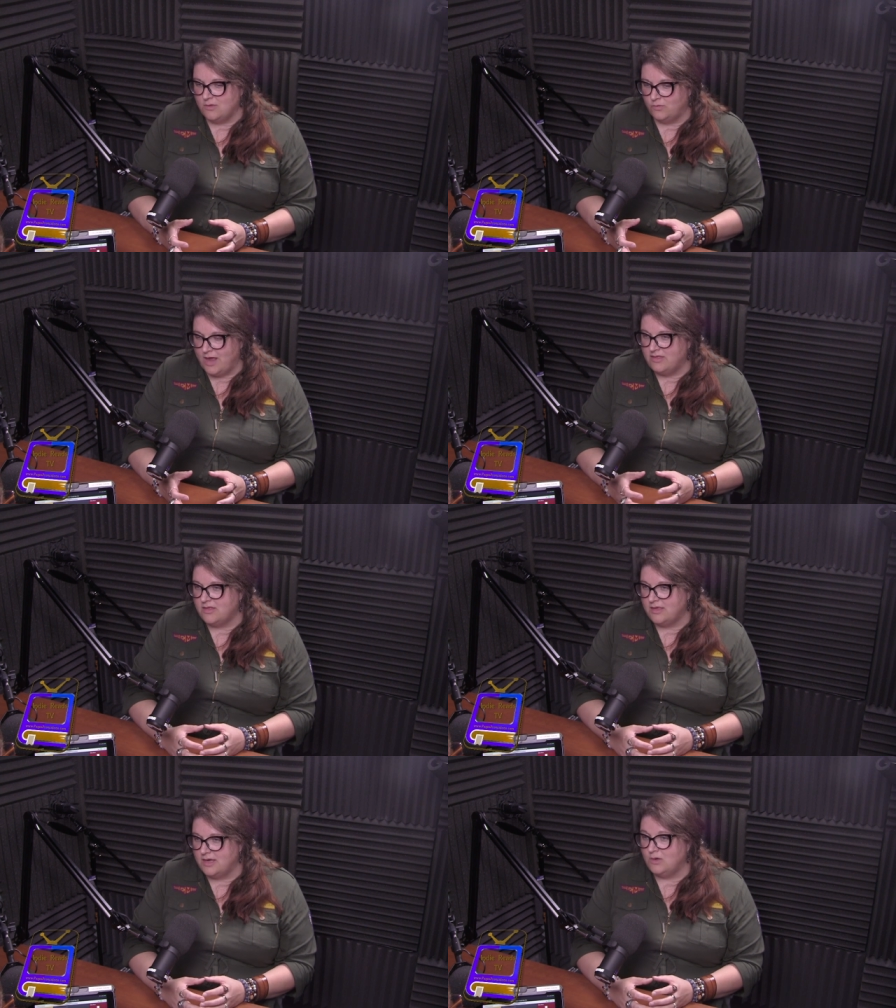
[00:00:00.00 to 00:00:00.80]

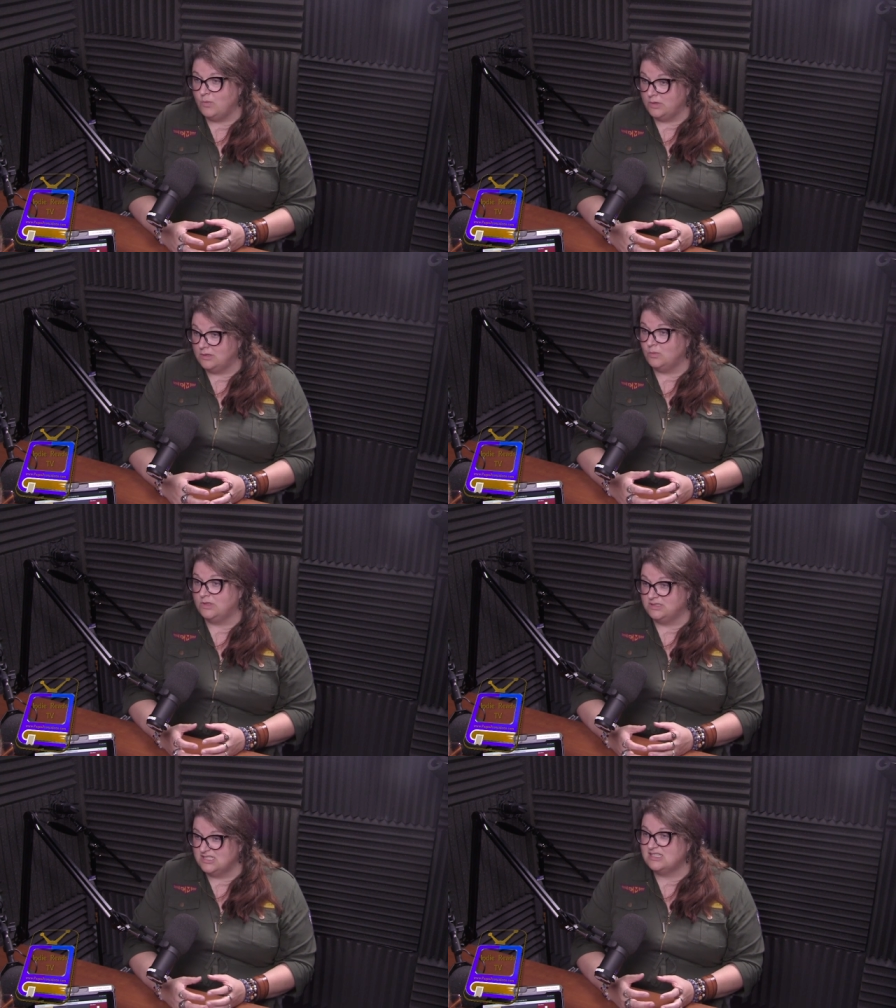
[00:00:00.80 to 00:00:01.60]
rather than we'll,
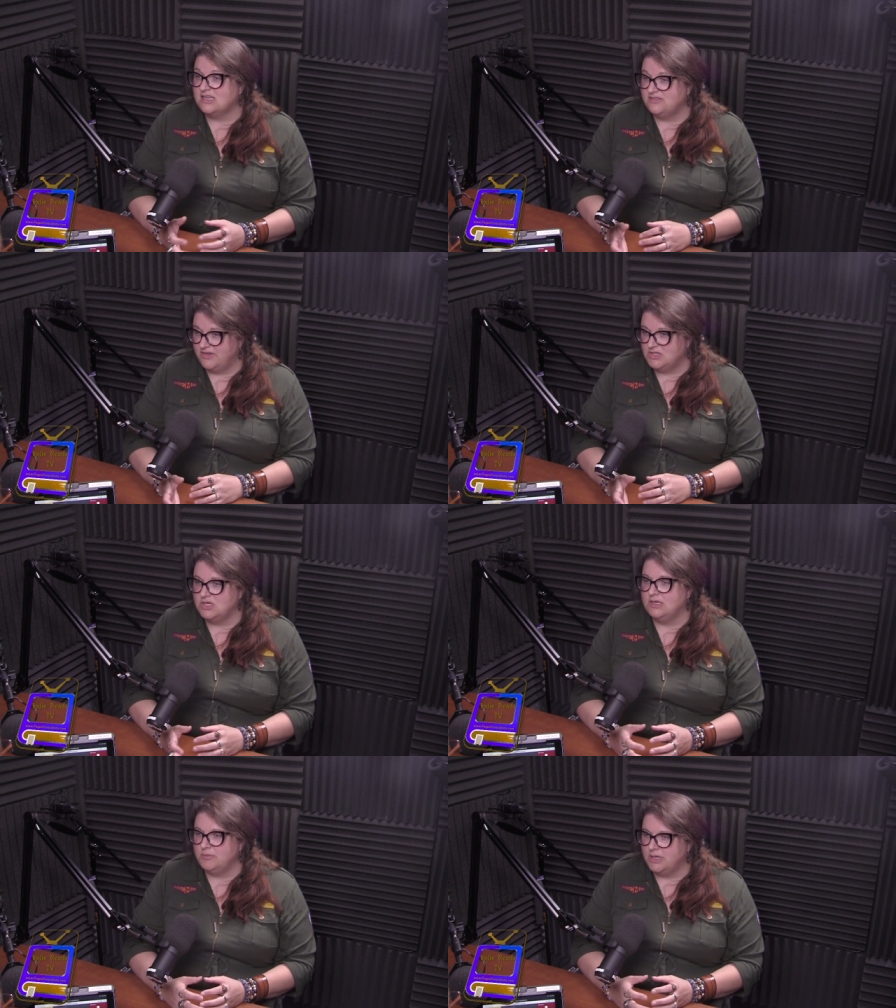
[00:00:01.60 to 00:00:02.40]
we'll, discuss
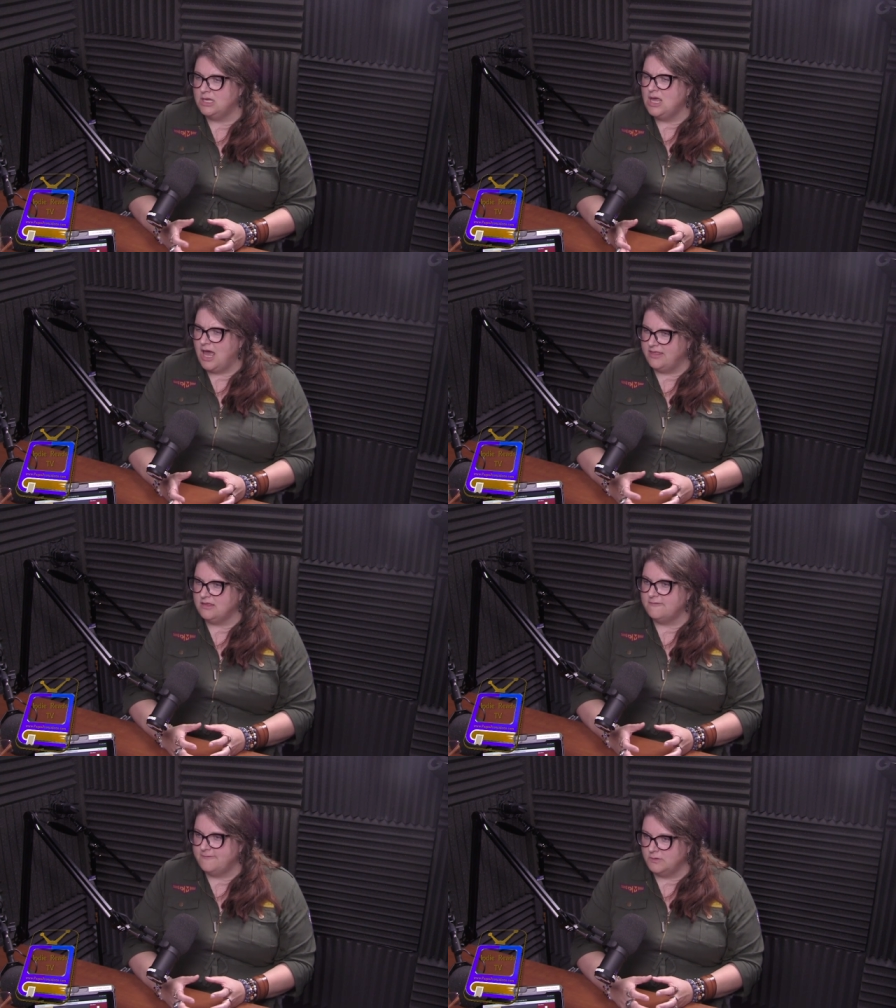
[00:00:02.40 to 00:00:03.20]
fiction, but I
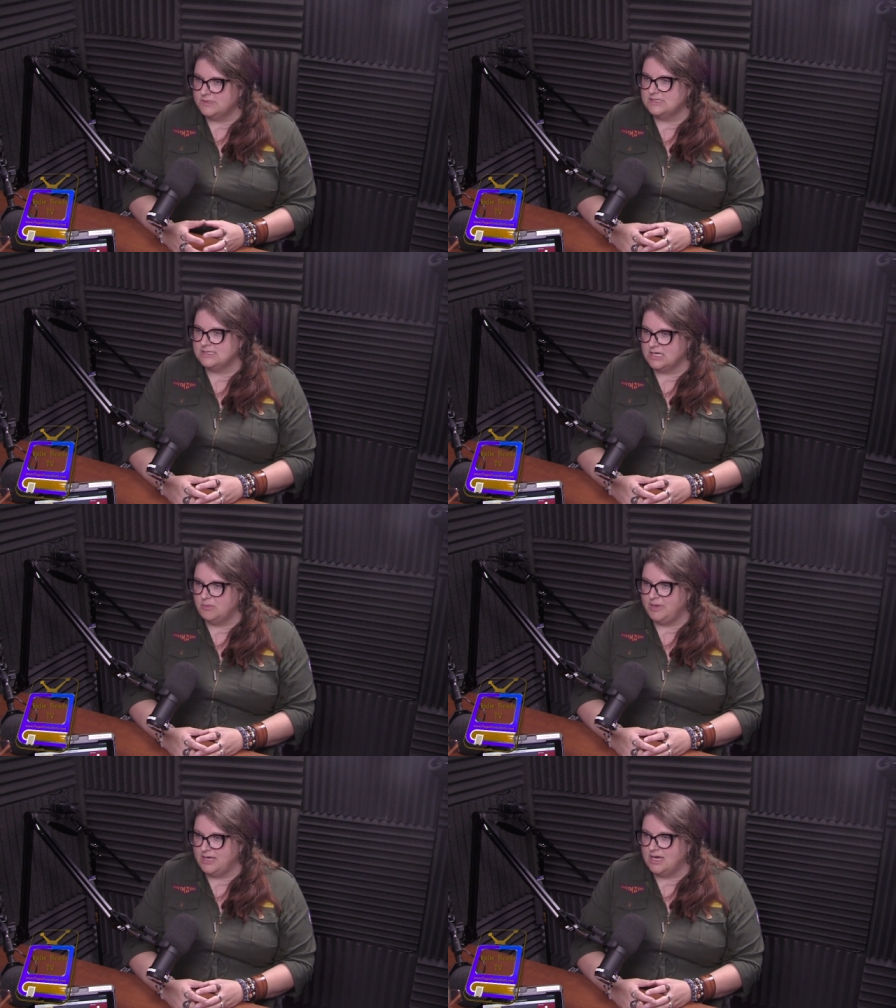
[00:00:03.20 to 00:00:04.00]
think the focus is going
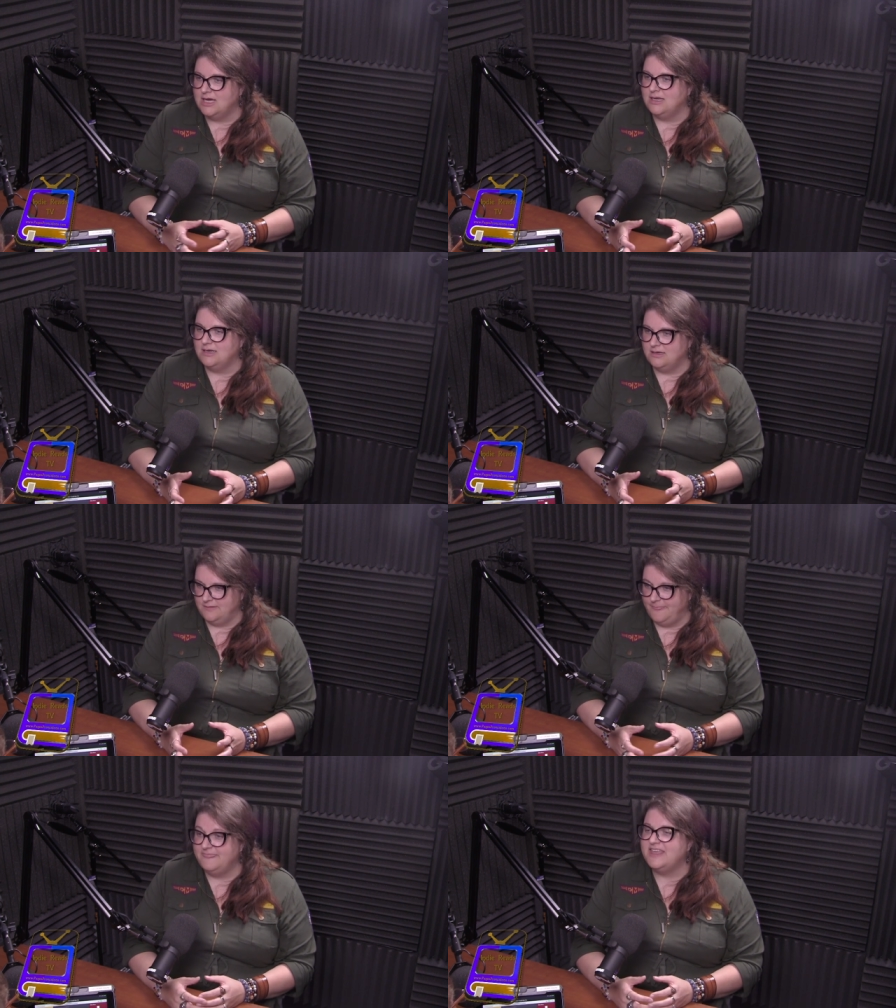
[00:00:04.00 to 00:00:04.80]
to be on the next
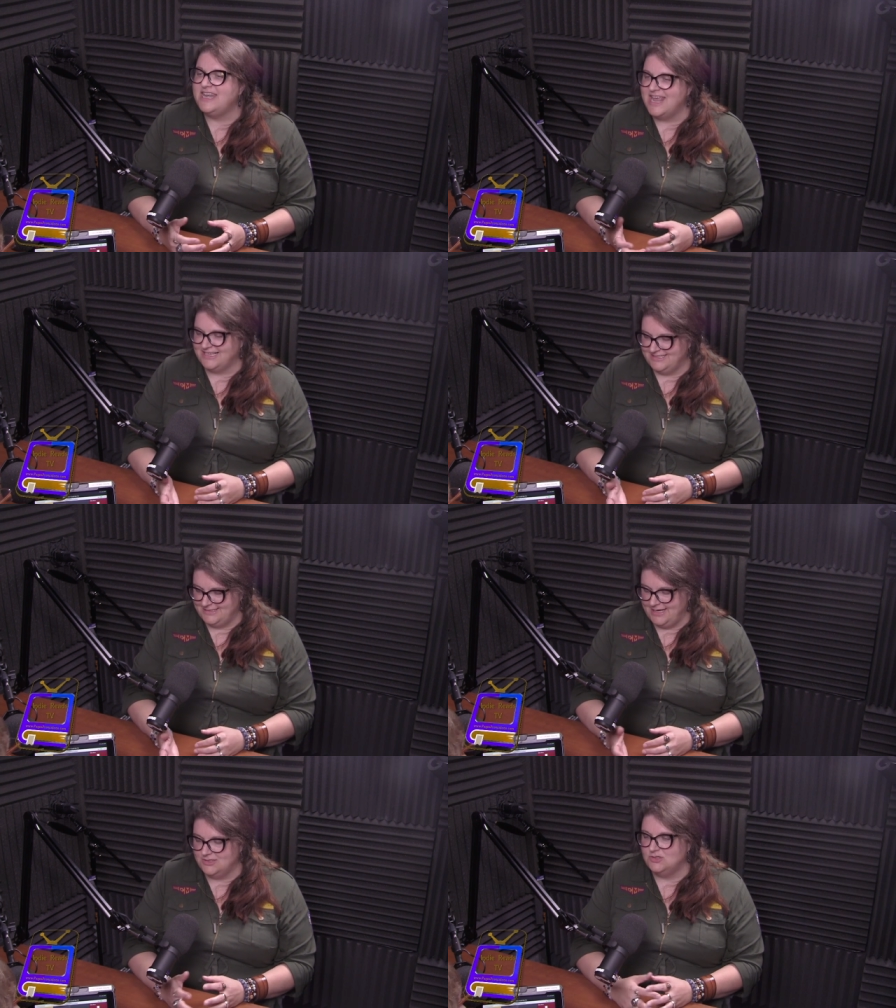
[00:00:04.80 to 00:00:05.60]
stage the in next their stage.
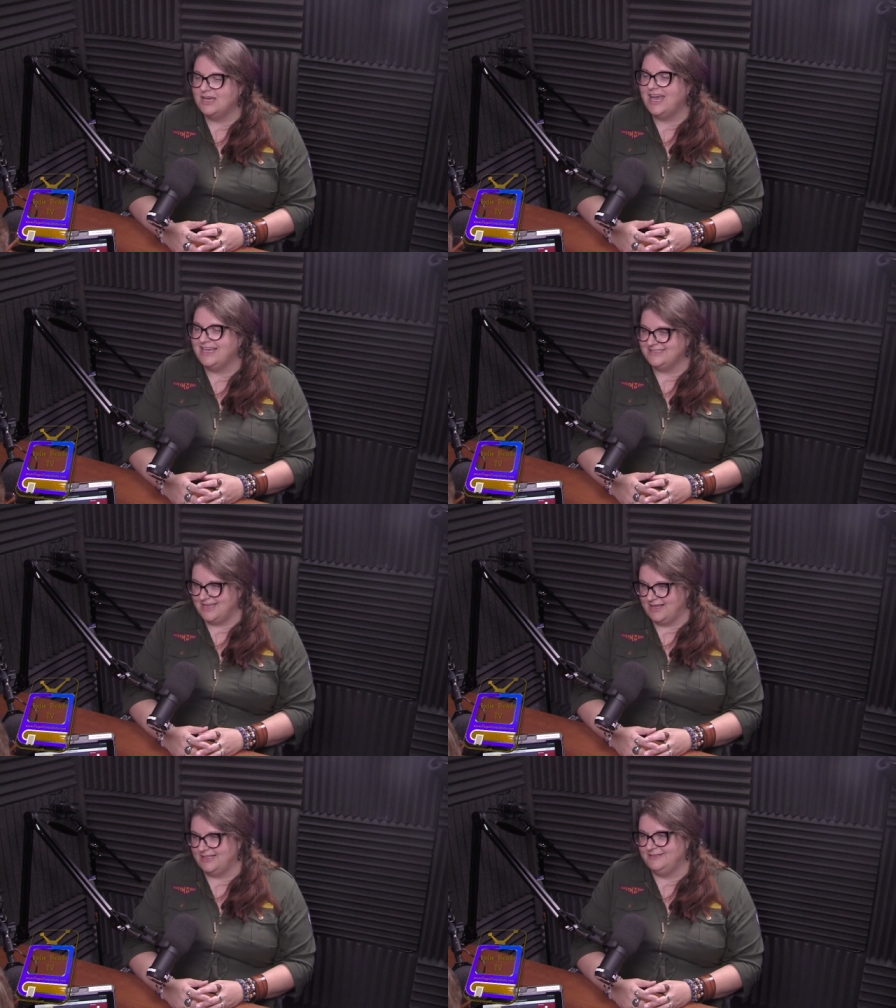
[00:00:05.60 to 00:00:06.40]
writing.
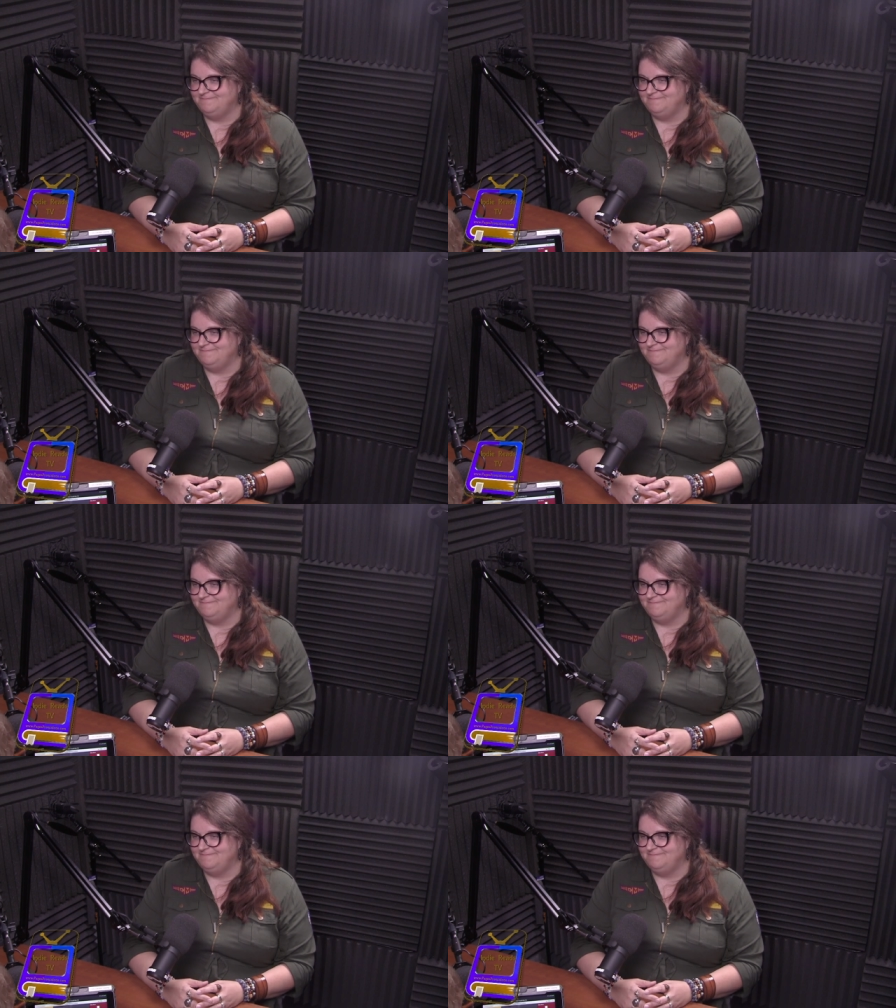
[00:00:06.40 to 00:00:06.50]
Exactly. That's